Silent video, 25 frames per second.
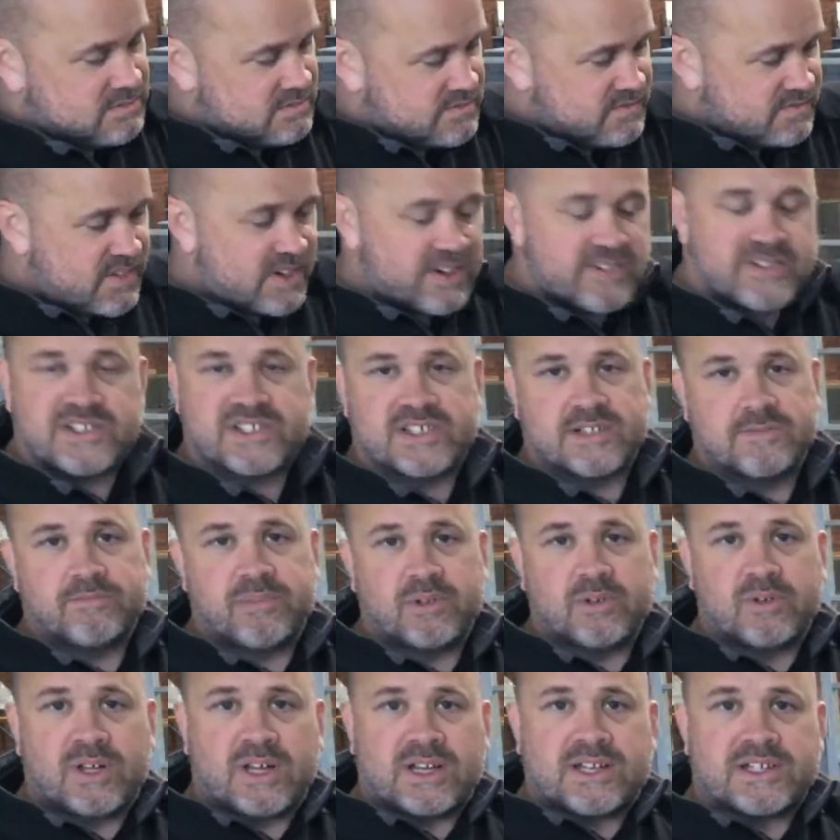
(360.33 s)
very
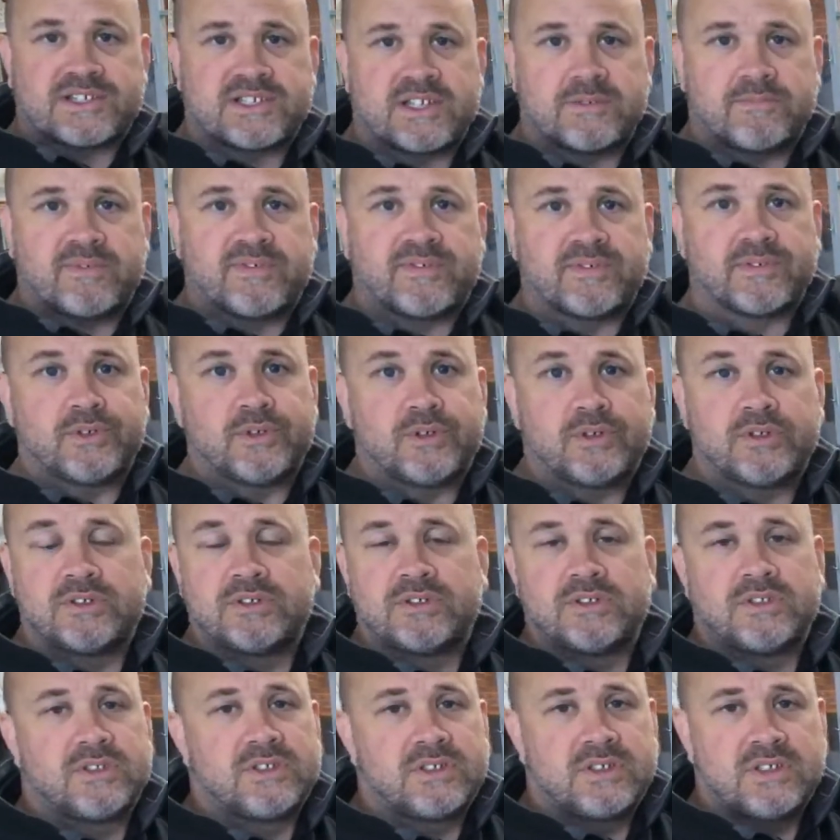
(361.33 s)
simple, like I said before.
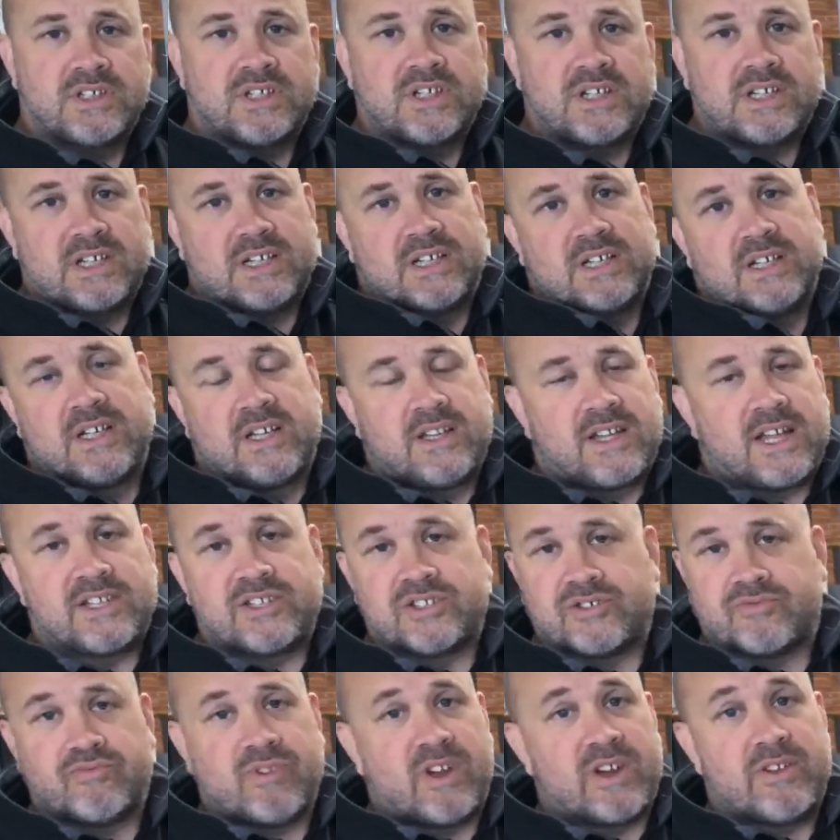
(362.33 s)
They
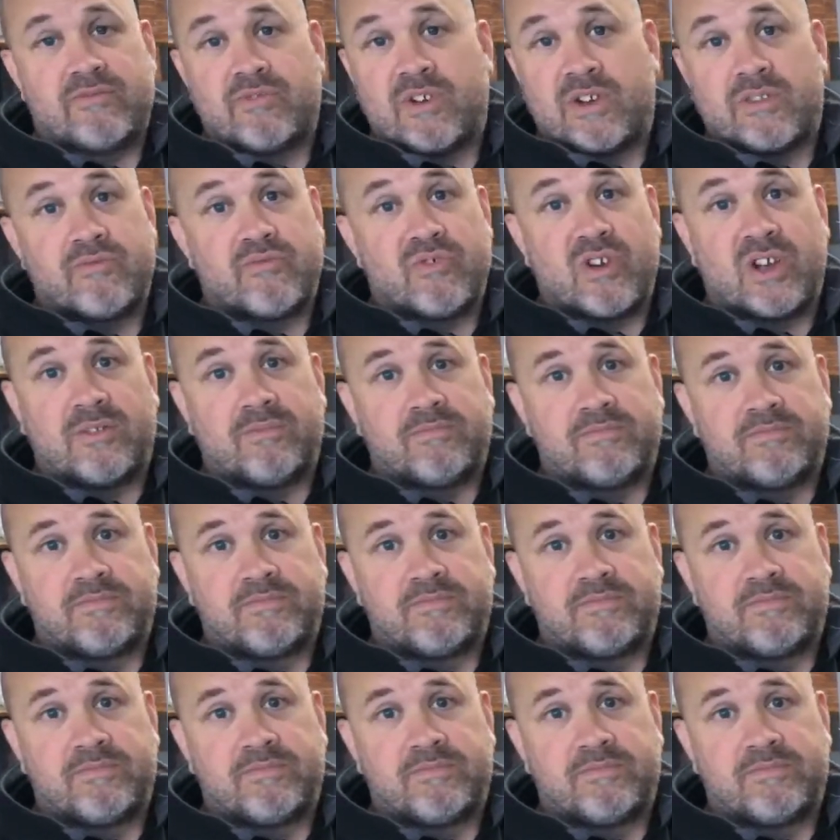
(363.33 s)
just run and run and run.